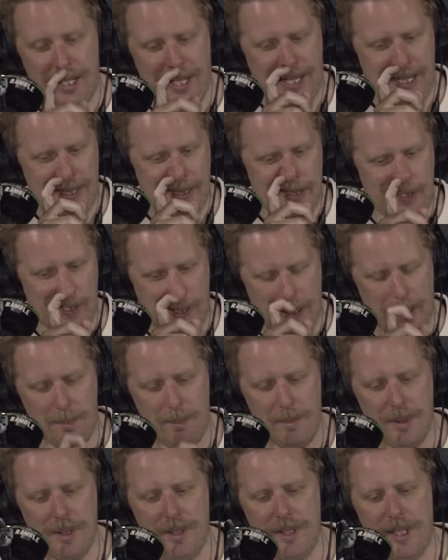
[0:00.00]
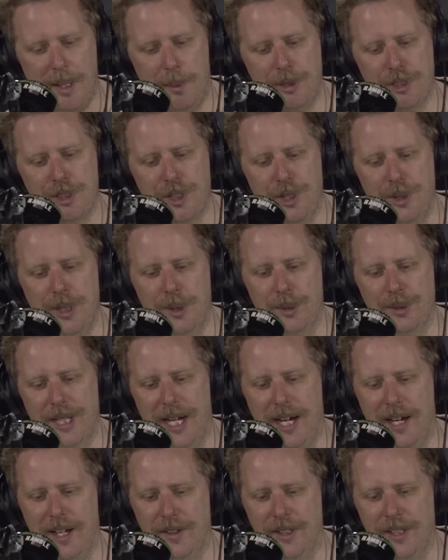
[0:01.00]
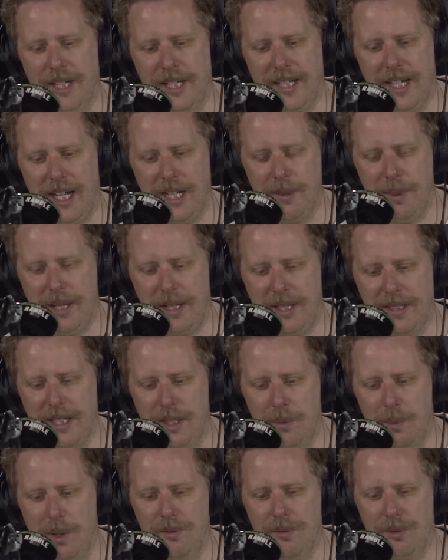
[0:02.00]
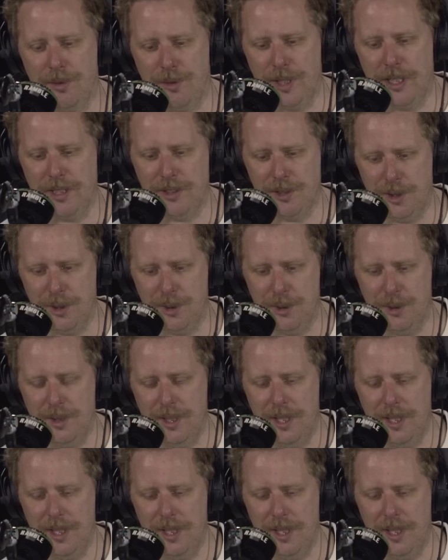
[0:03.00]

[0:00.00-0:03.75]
And they were 2-0 down, and they came back and they won 3-2.